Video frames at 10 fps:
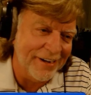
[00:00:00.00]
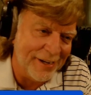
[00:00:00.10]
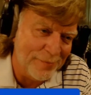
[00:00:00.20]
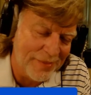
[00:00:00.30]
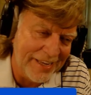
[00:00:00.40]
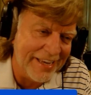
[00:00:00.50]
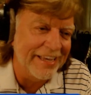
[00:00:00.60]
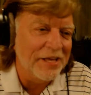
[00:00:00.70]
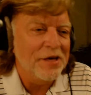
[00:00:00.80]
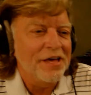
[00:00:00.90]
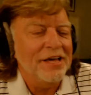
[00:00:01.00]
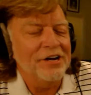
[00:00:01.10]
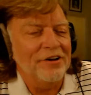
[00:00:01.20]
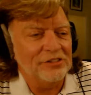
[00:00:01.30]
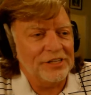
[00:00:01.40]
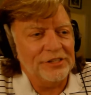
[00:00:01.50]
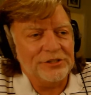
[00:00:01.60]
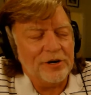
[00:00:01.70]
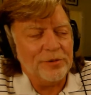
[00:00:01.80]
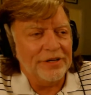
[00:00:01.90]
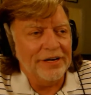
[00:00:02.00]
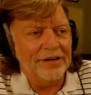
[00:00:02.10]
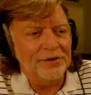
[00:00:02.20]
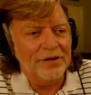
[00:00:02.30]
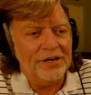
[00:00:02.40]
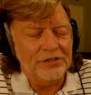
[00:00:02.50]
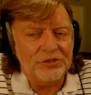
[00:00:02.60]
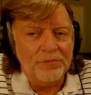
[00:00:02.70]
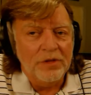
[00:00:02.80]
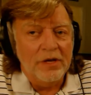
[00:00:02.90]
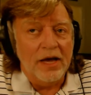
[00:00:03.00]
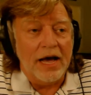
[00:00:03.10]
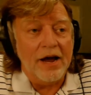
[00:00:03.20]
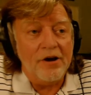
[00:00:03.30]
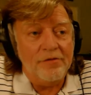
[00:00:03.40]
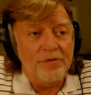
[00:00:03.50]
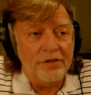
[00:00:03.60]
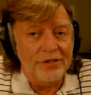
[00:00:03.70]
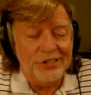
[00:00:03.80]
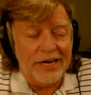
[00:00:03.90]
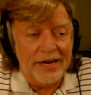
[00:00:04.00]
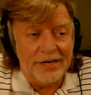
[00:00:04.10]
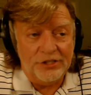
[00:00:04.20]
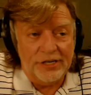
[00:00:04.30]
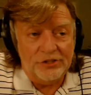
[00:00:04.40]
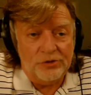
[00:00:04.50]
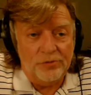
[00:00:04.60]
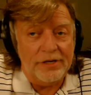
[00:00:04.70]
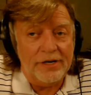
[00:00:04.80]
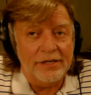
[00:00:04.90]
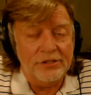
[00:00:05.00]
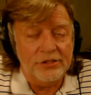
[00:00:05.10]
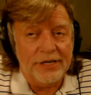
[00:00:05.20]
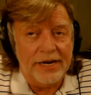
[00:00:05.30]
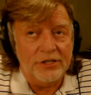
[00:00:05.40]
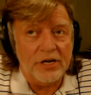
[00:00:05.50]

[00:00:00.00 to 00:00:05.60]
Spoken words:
I'm thinking, as a guitar player, because I already feel the change, and it's a really nice change.